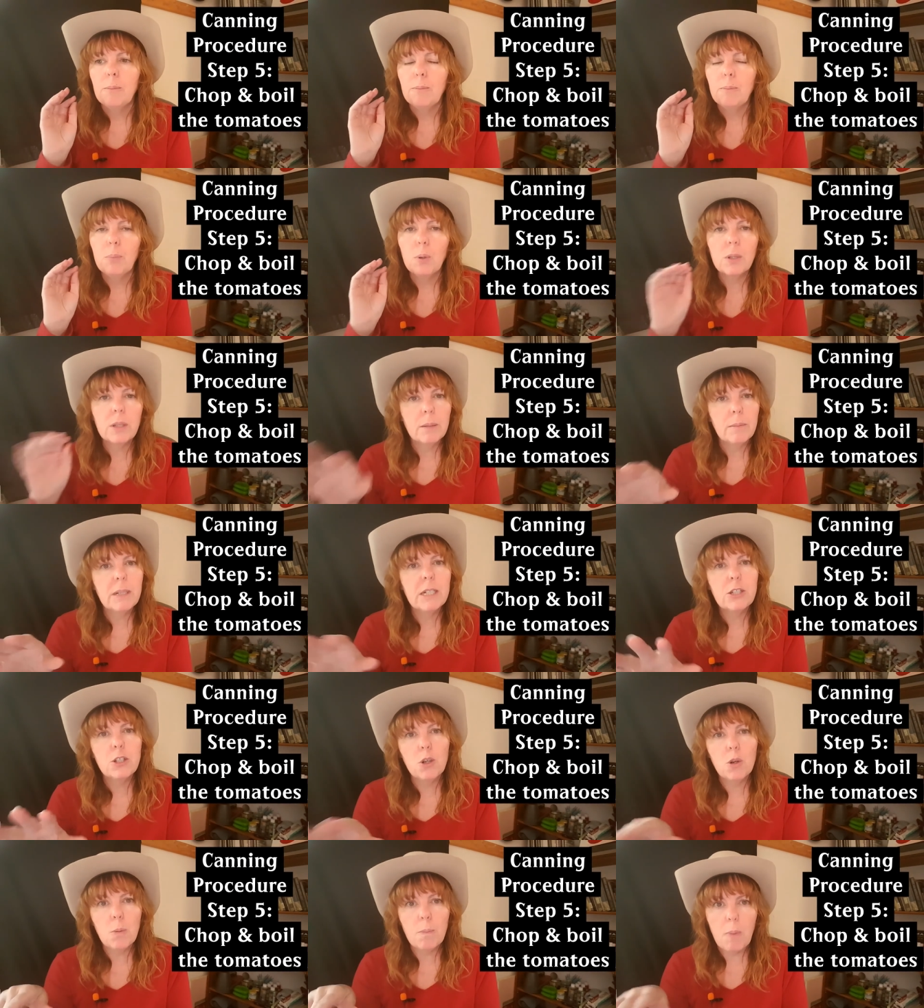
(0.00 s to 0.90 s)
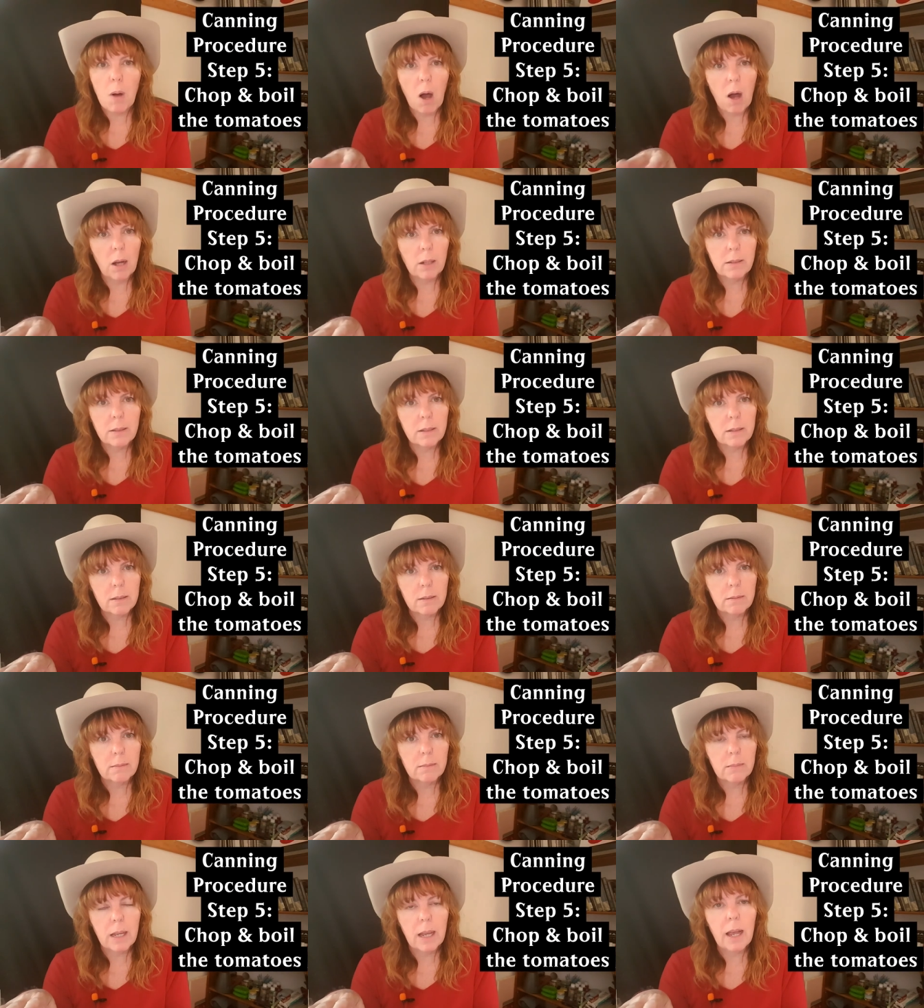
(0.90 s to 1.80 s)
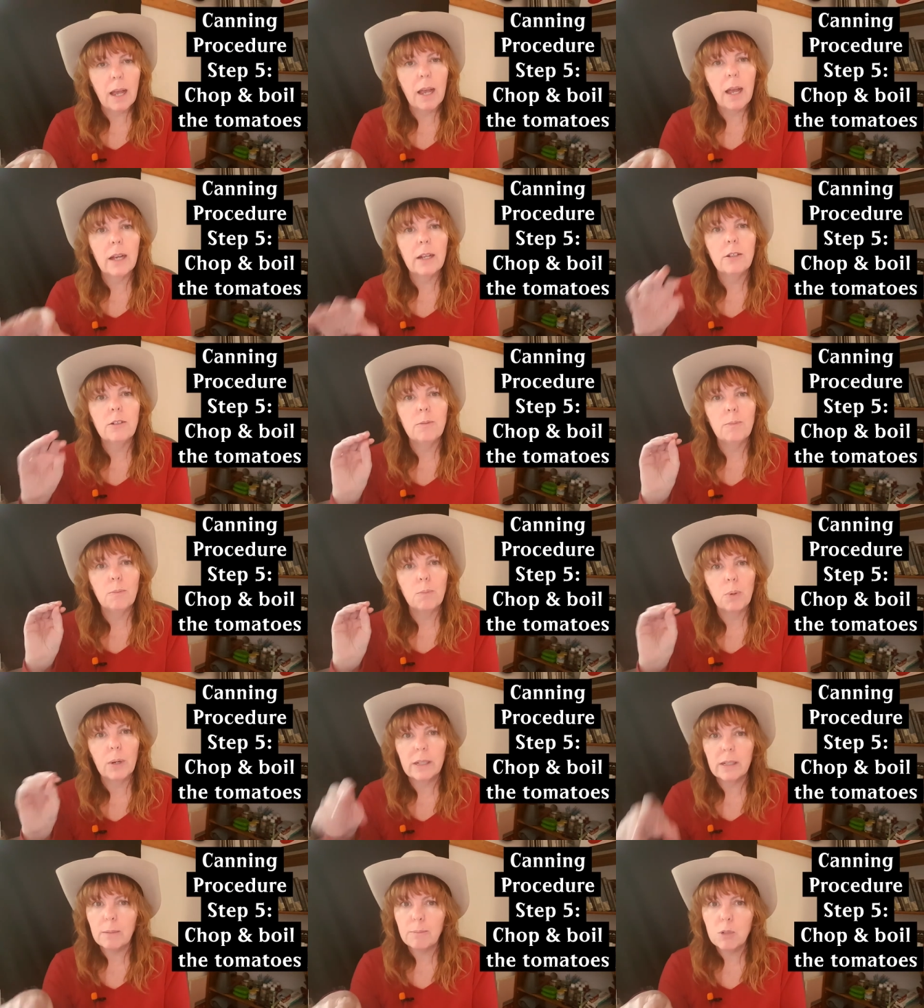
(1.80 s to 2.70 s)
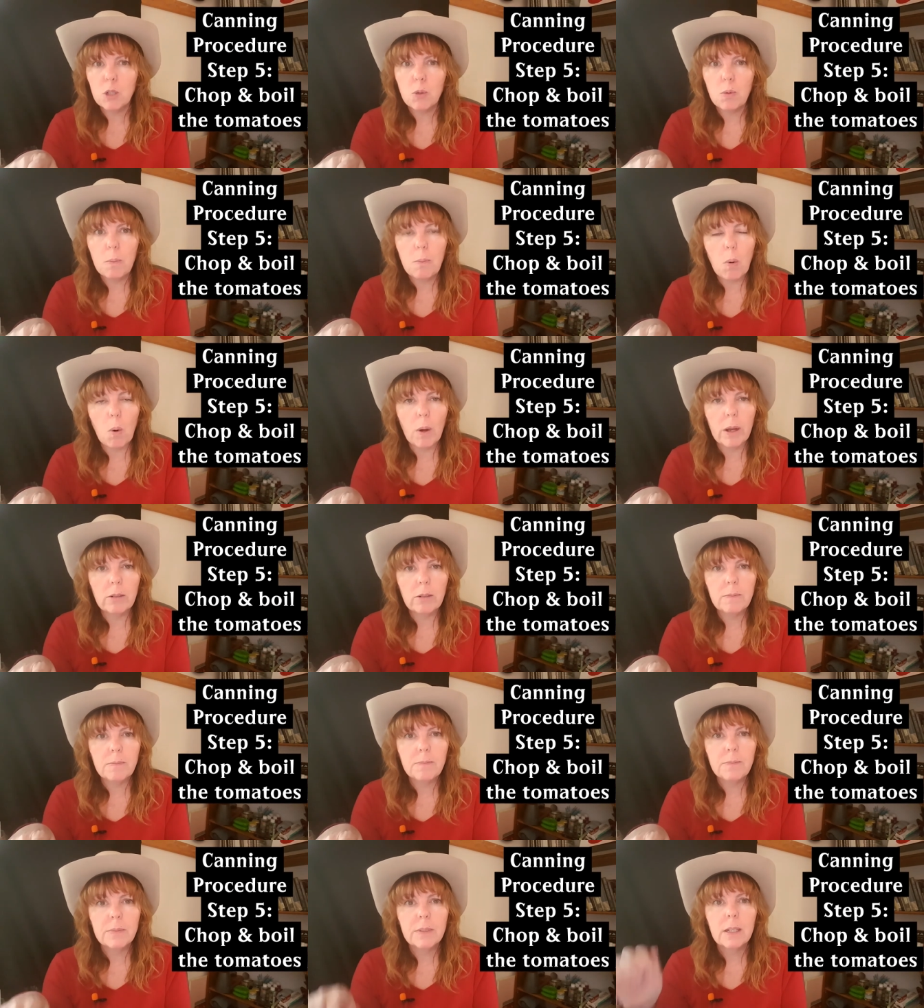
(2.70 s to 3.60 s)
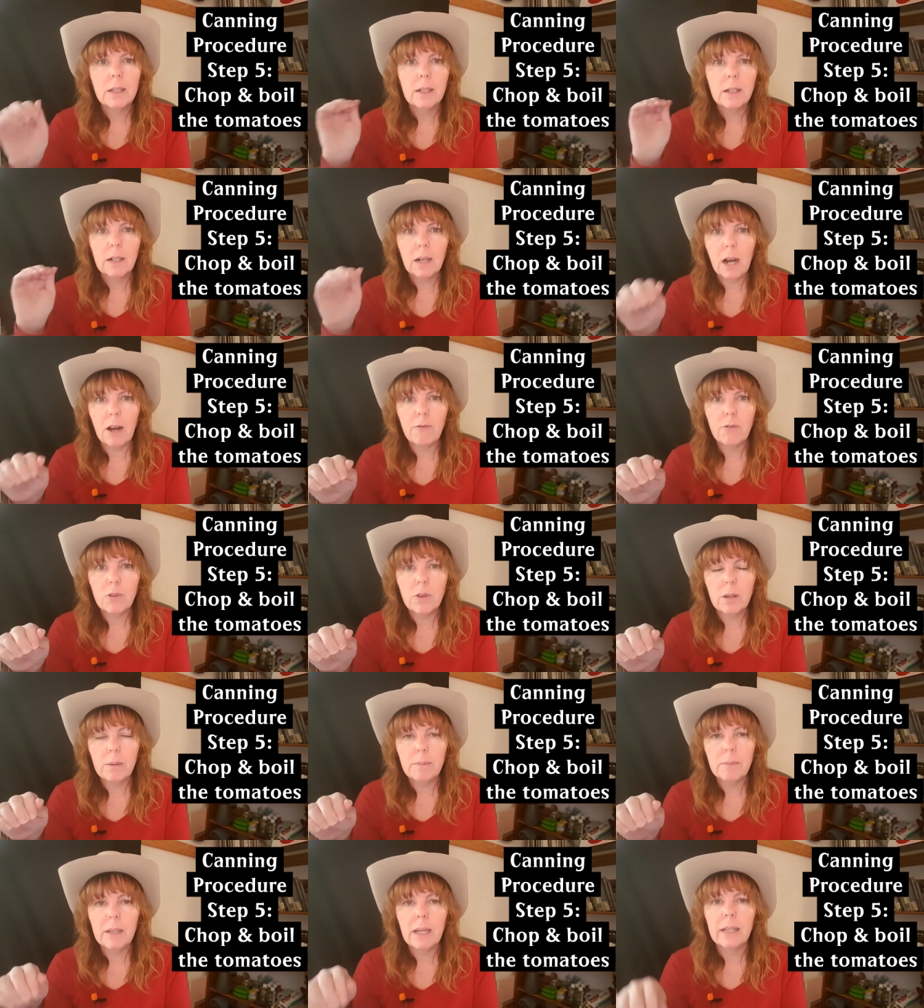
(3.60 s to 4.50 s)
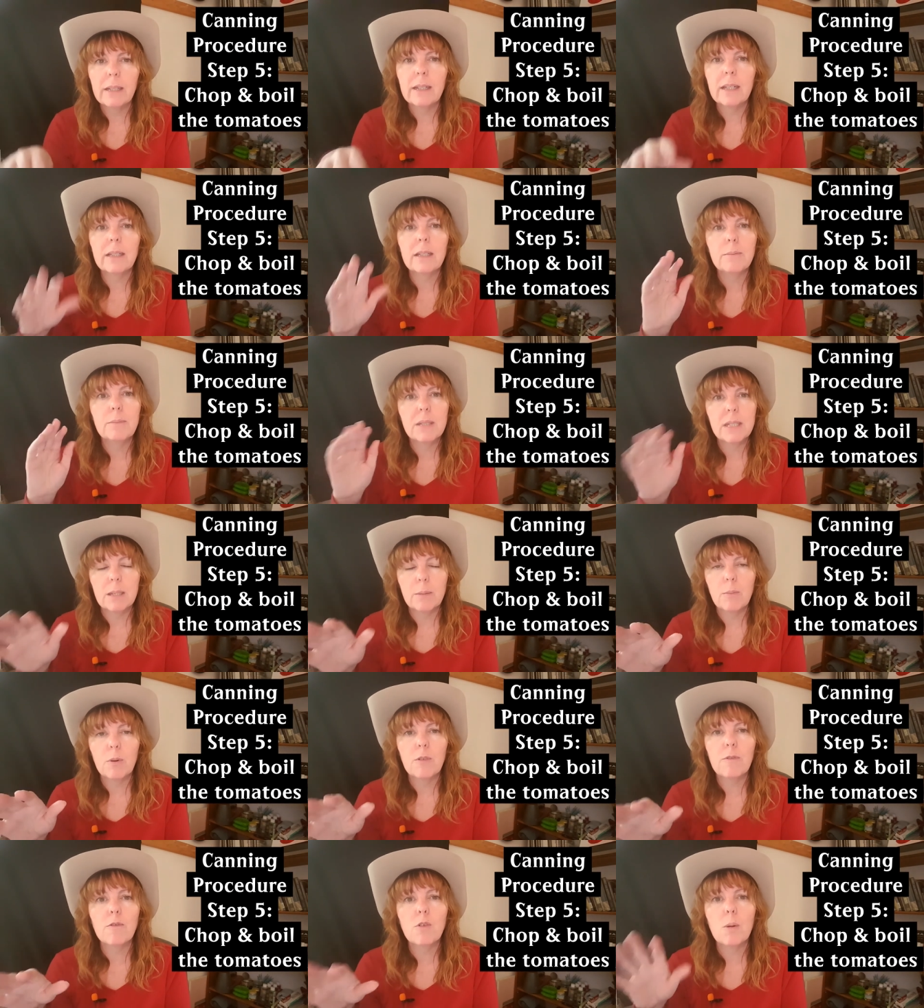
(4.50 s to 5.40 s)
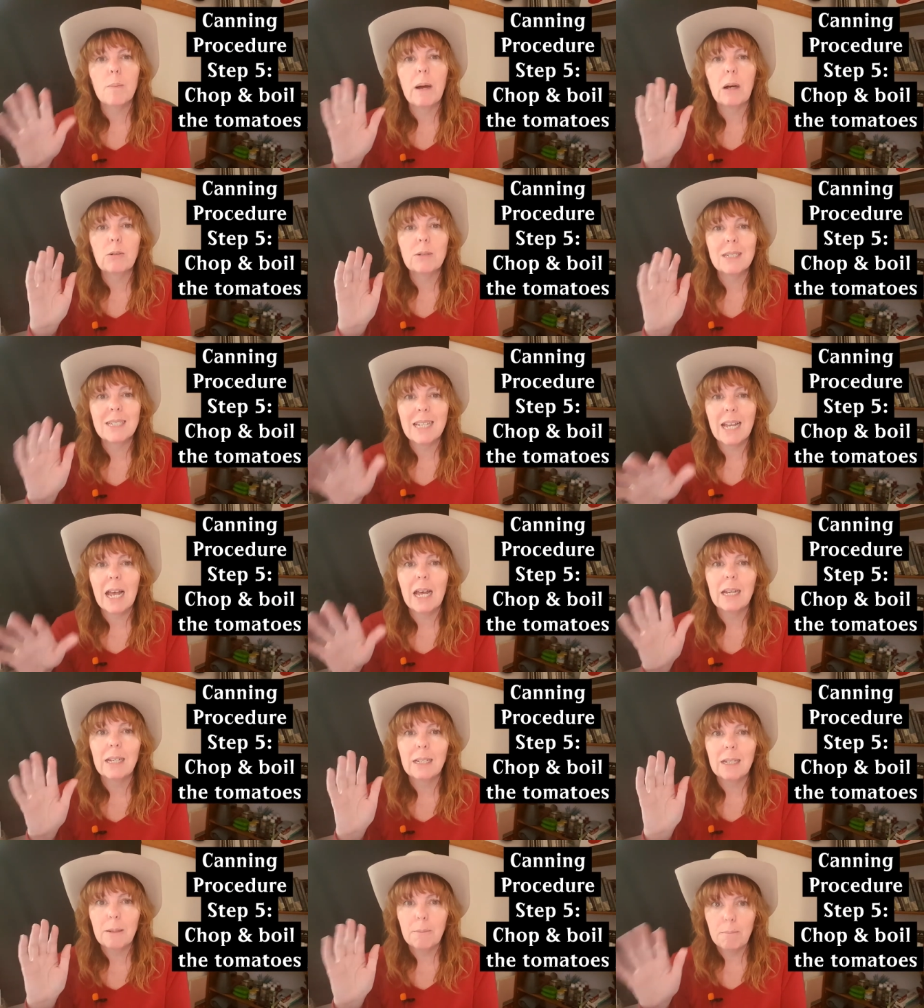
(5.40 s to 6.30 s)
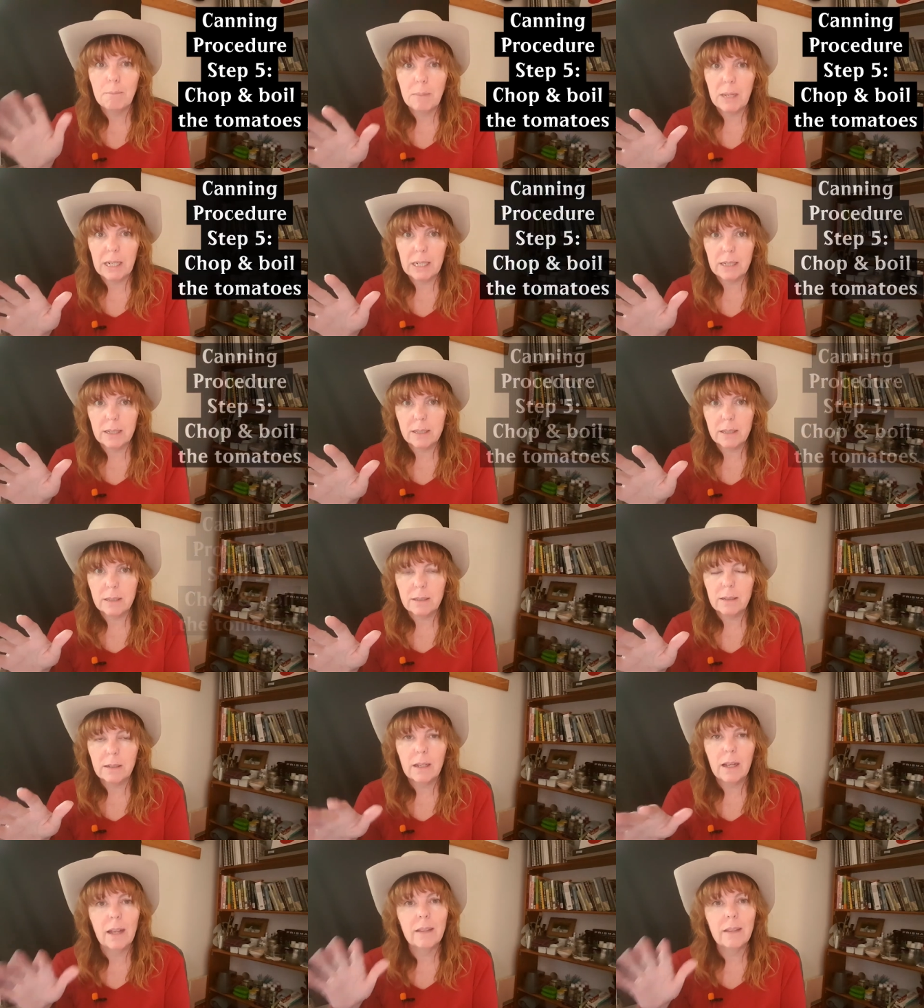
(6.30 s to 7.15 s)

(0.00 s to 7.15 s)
put them into your pots and bring them to a boil, cover them, and let them simmer for about ten minutes.